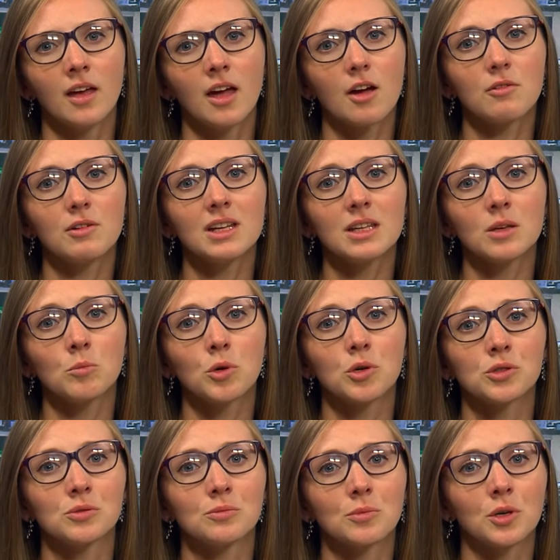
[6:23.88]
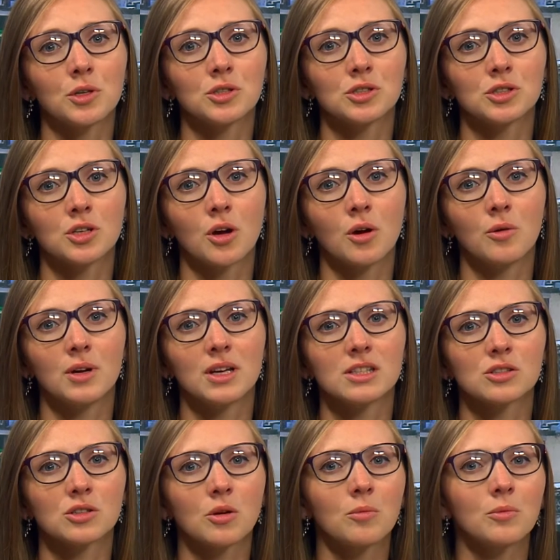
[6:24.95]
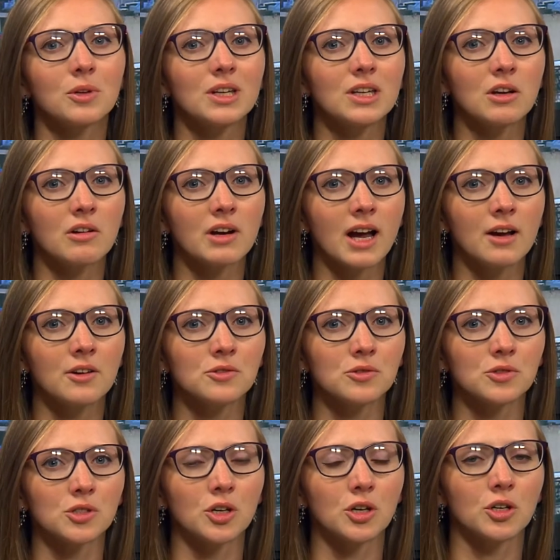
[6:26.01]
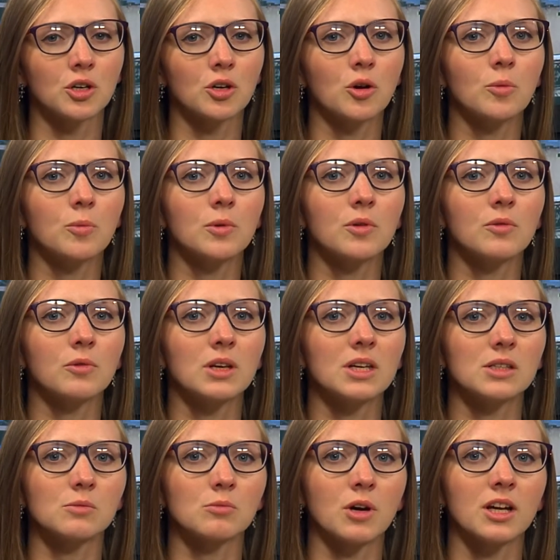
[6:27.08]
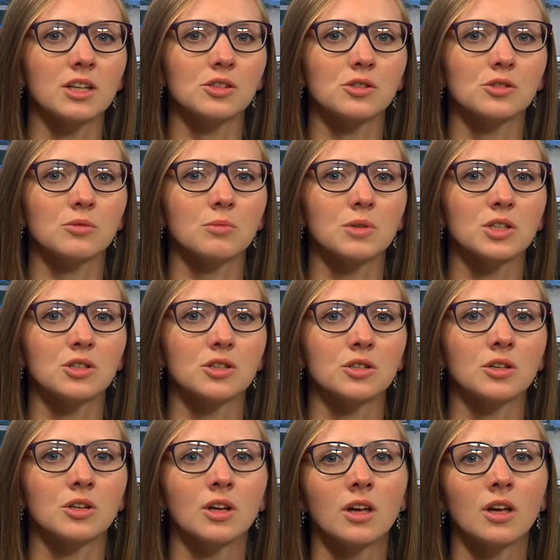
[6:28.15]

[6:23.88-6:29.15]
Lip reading: A really important point to note is to complete your accounts return a couple of weeks prior to submission